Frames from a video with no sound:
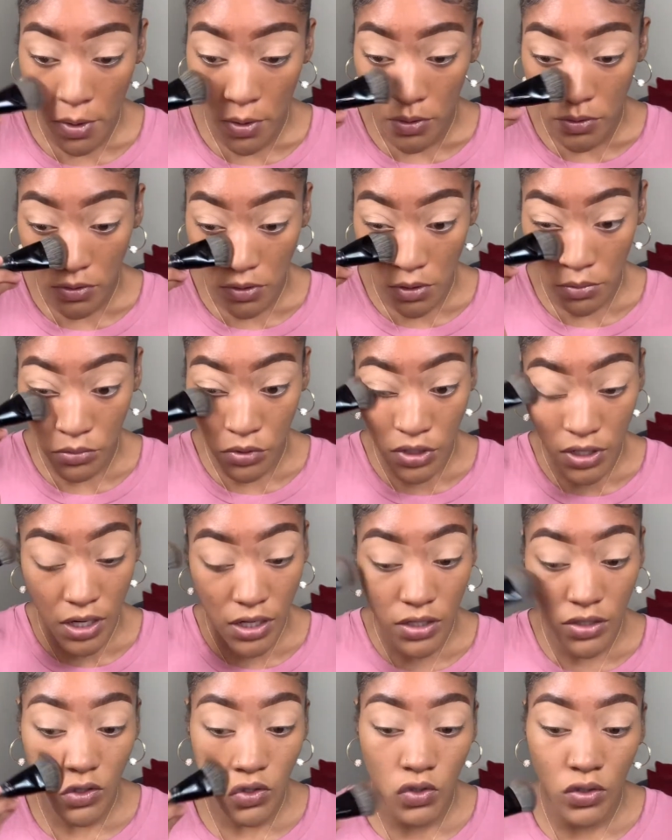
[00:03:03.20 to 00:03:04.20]
So I'm trying to
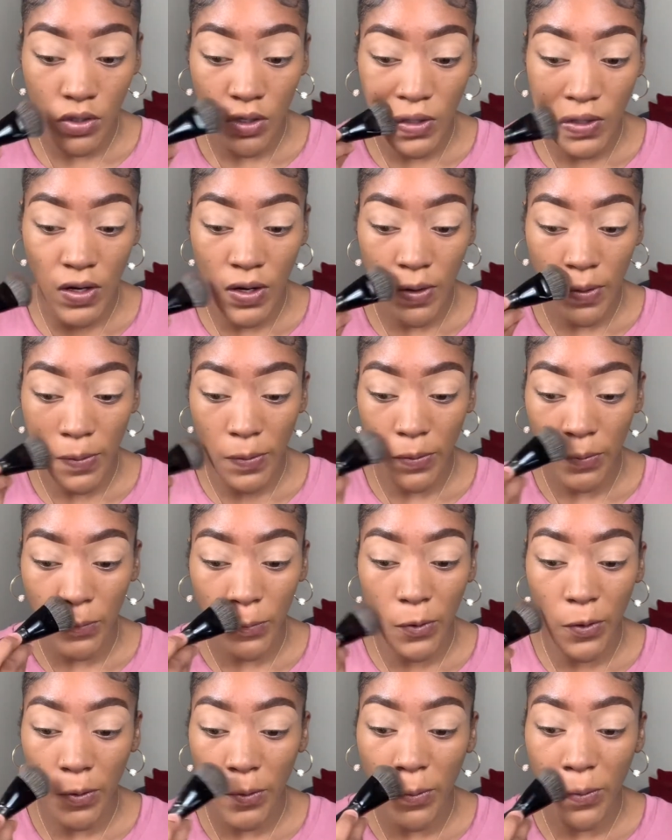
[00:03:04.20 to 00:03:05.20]
just get that under
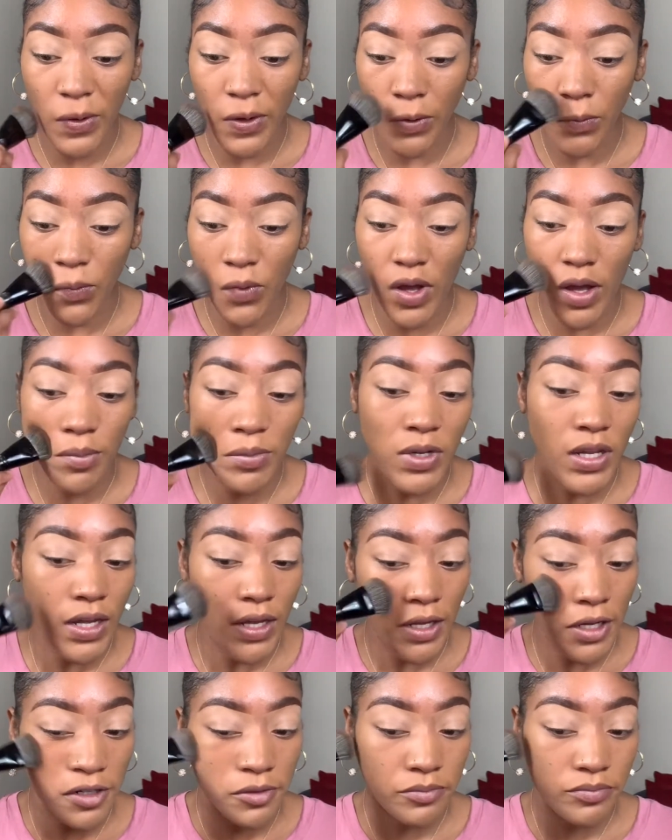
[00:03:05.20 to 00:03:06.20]
control. That's why I'm like,